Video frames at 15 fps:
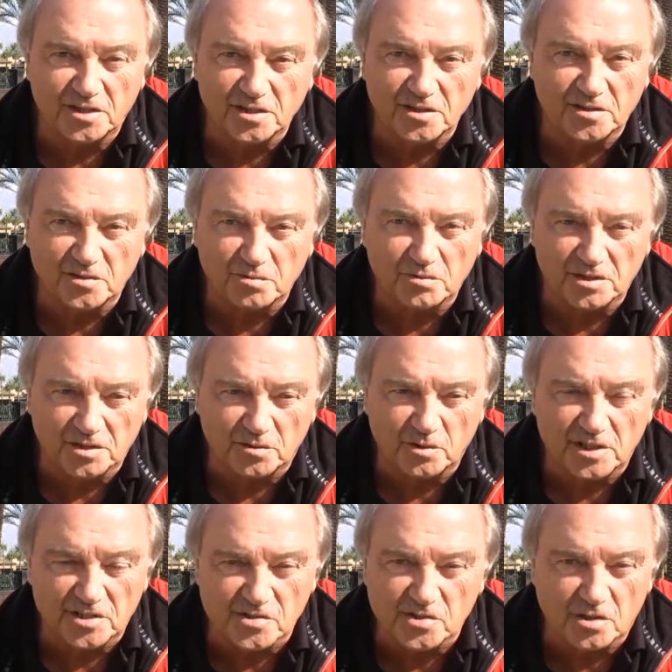He's one of the
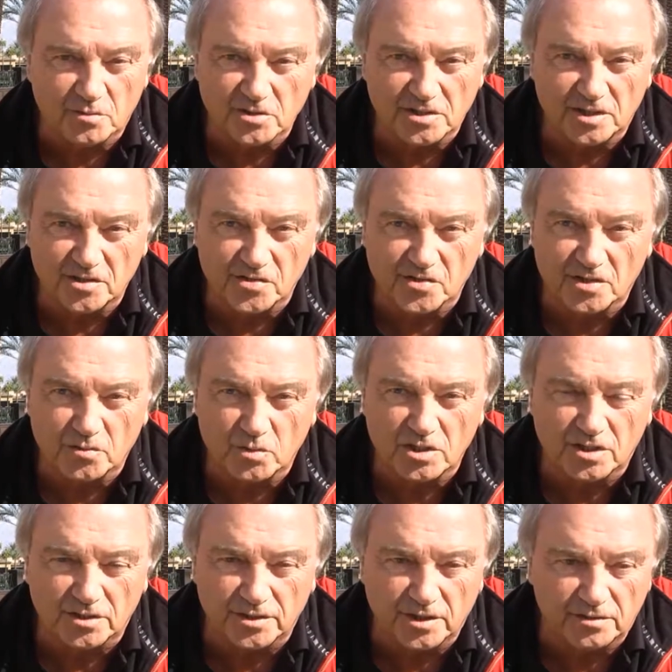greatest commentators in the
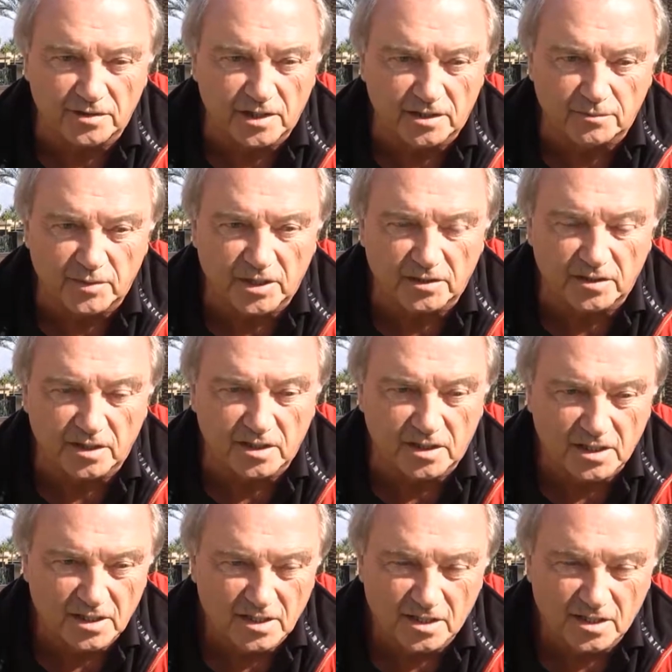world, no doubt about that.